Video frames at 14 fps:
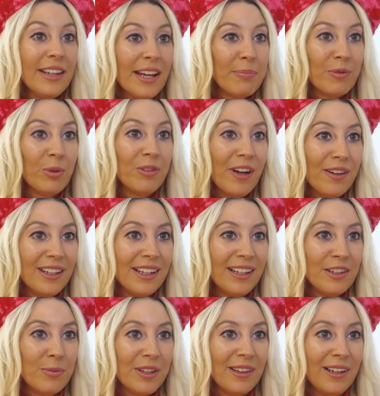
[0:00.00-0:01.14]
yeah, but without the
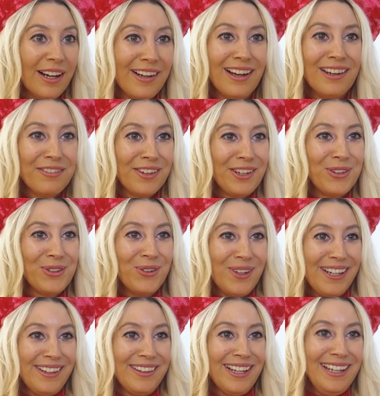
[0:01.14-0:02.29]
Elizabeth line, I love that you called
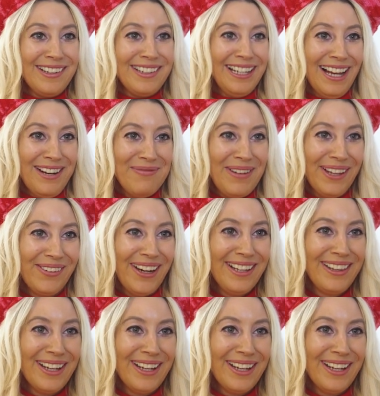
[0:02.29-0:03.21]
it the Lizzie line, by the way.